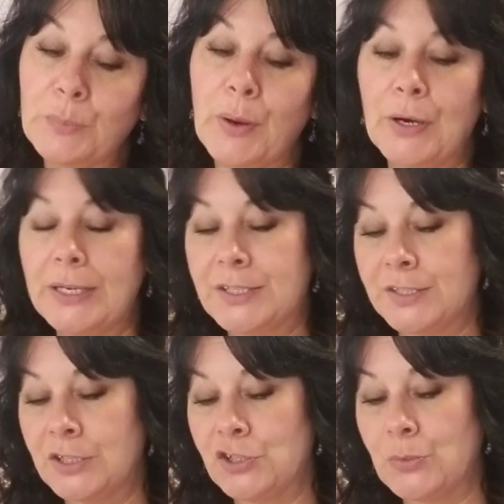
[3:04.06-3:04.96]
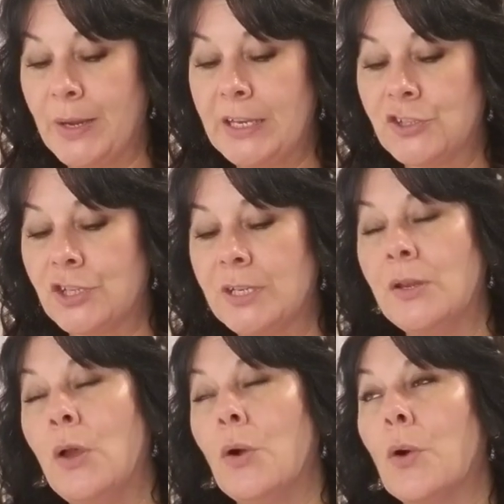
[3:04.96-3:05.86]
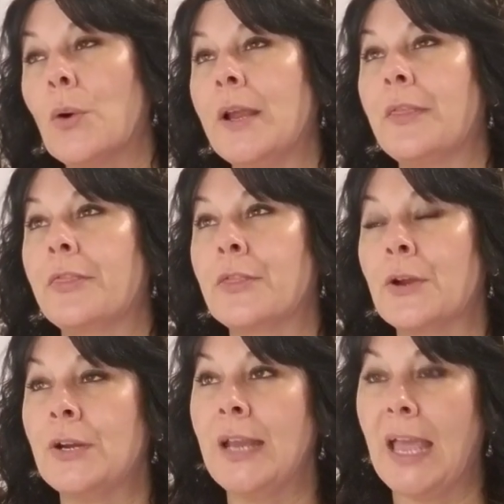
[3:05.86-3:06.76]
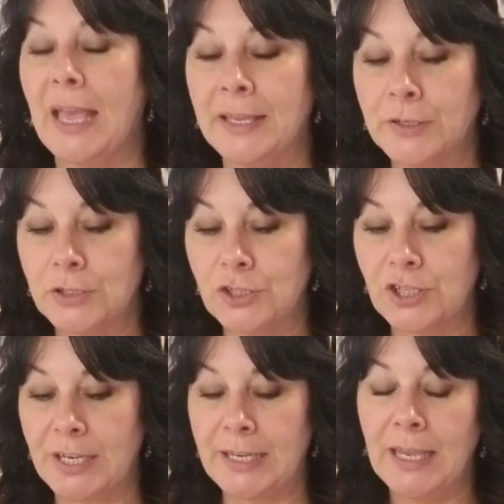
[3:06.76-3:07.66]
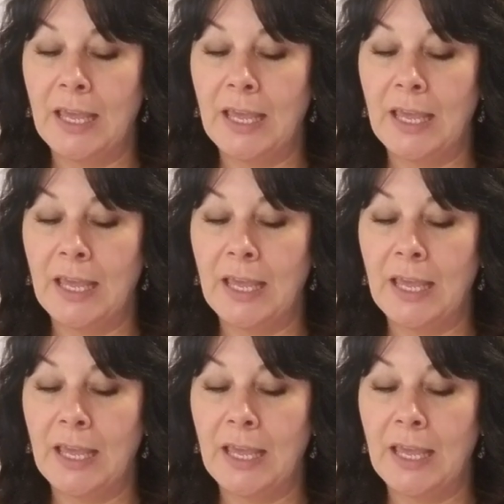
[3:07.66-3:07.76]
party situation or a third energy